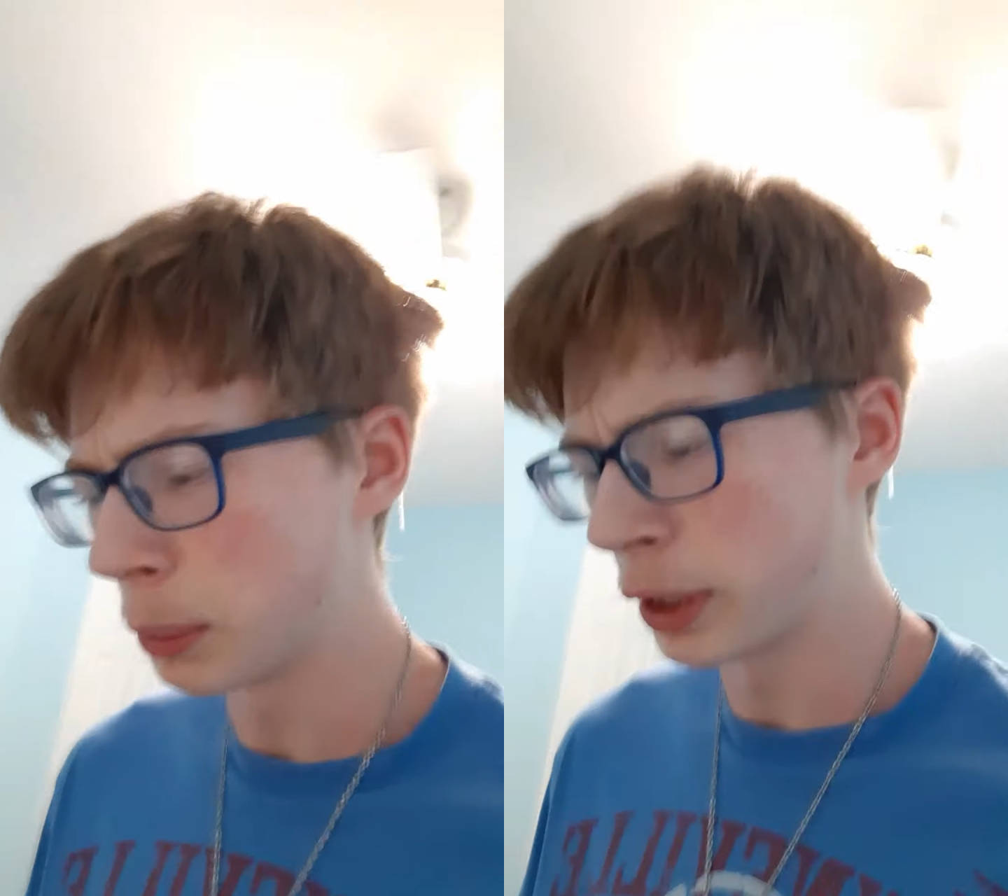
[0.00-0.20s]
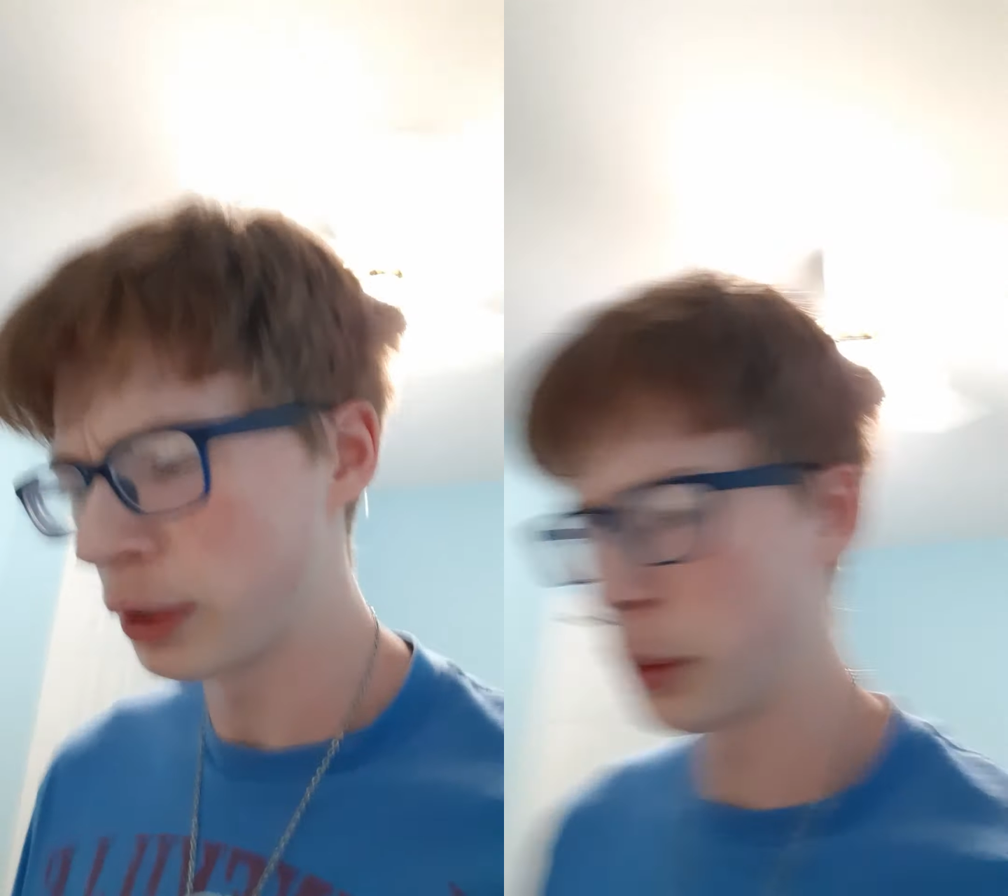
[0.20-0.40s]

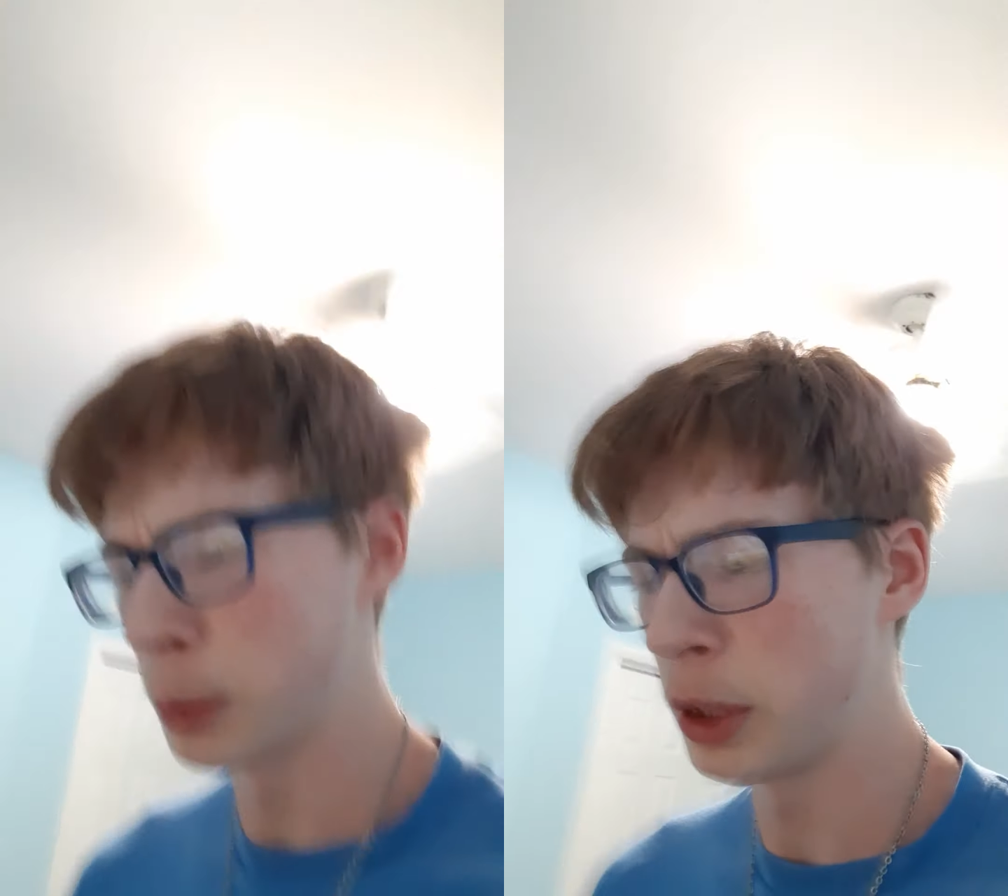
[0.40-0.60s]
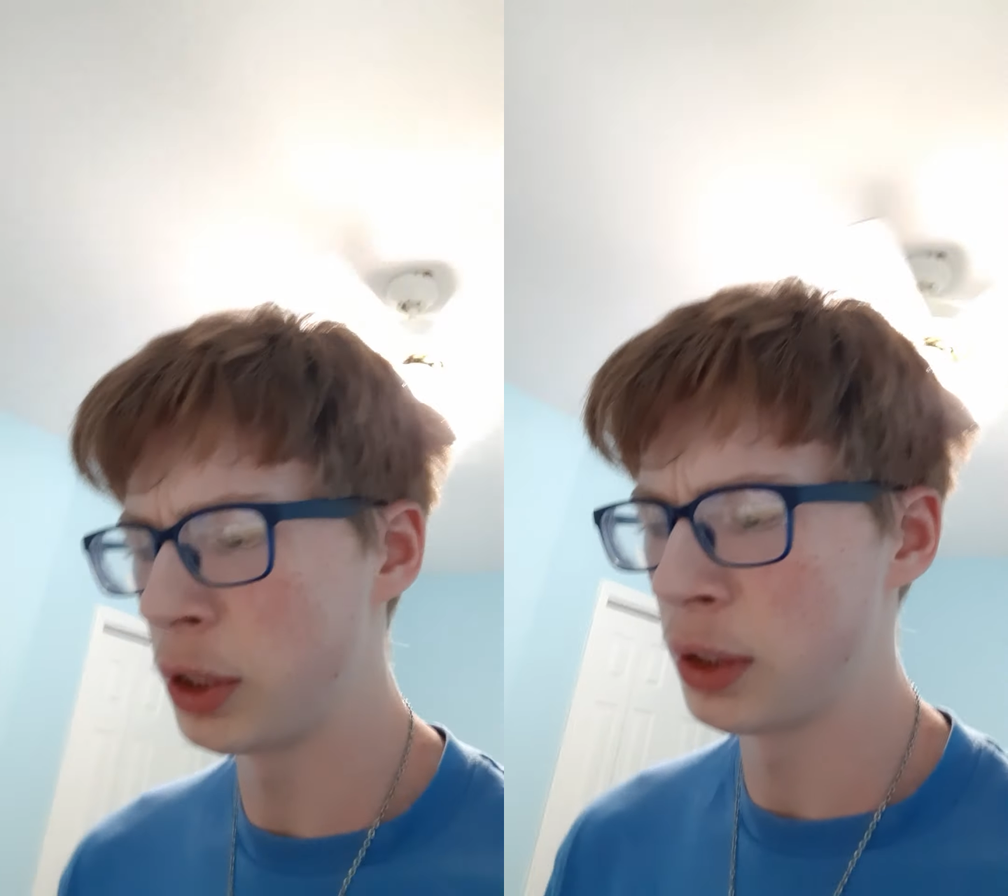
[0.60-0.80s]
but I was
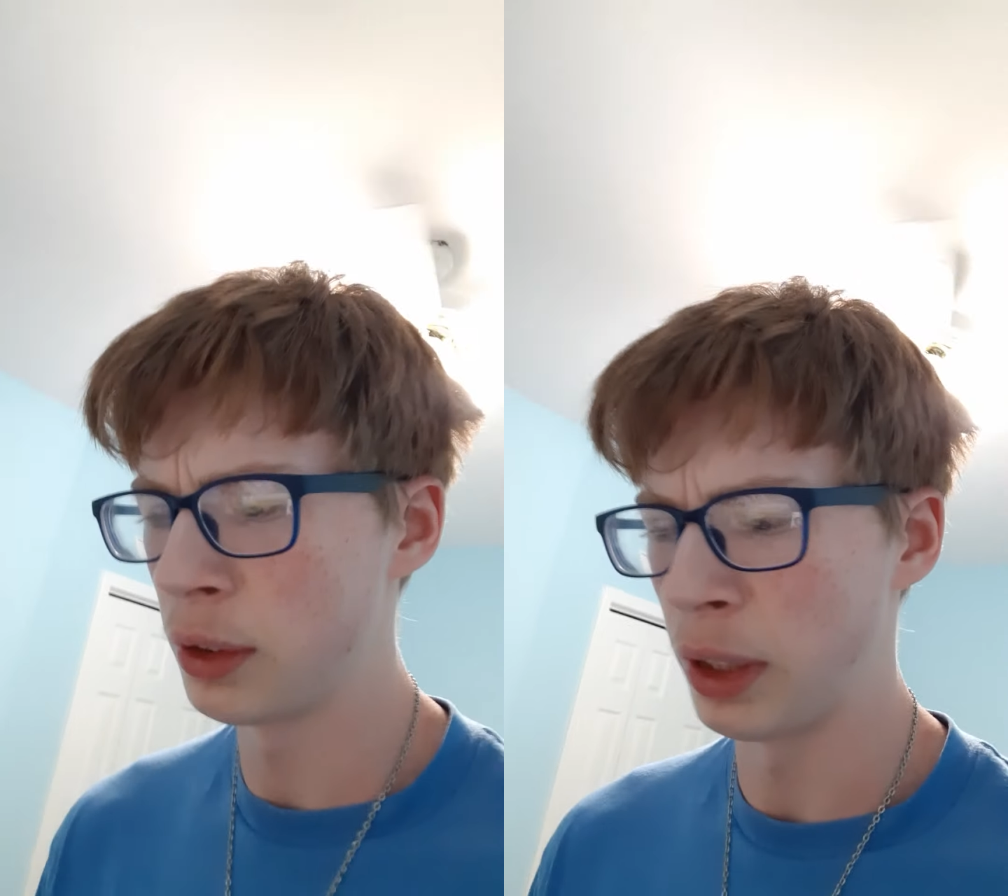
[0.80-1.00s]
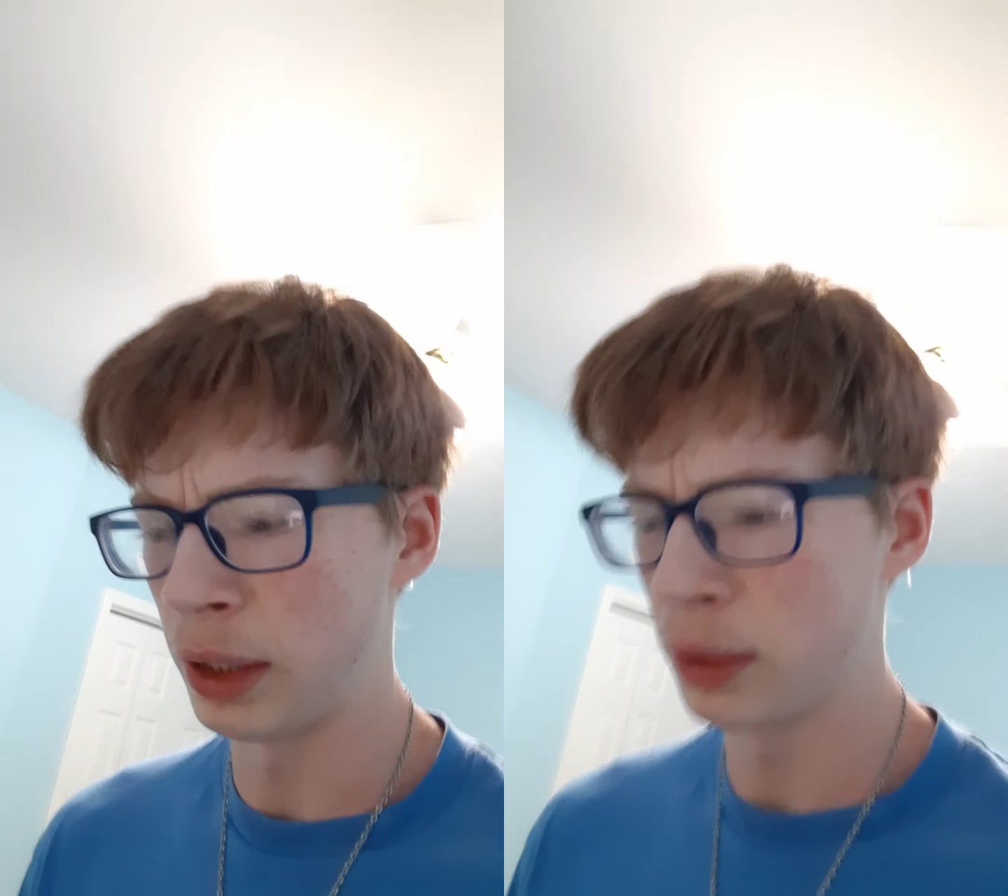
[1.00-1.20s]
mentioning
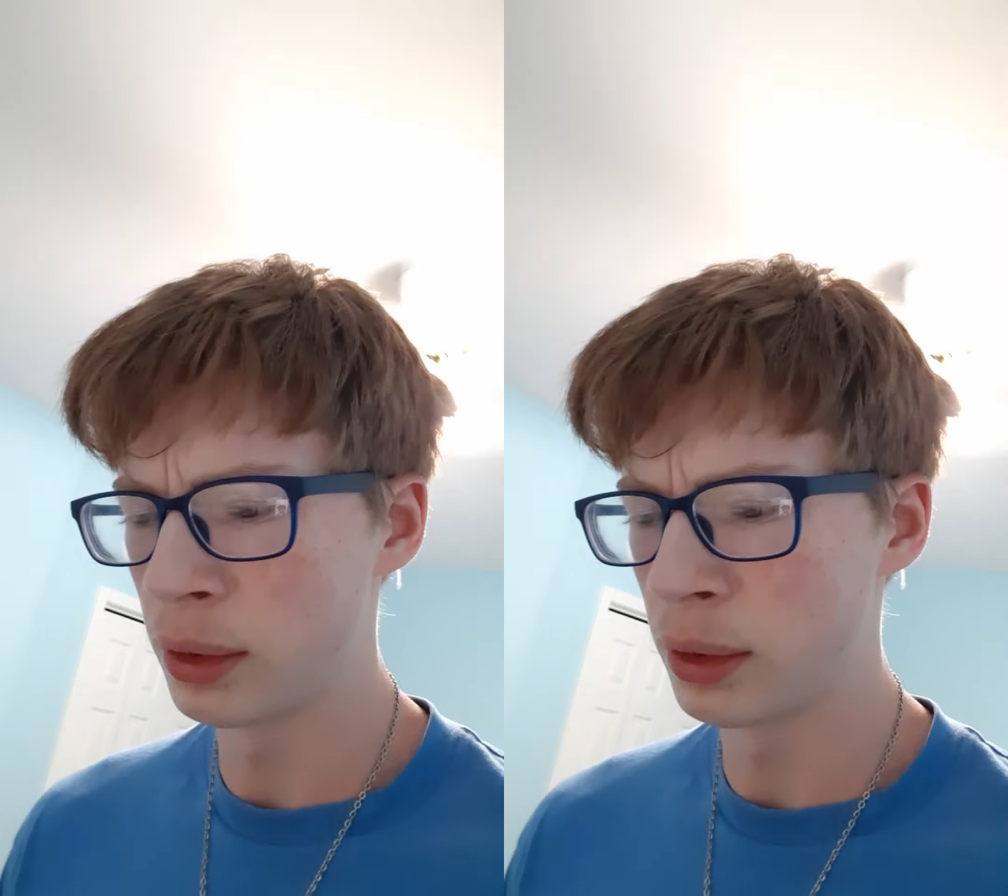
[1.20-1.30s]
like,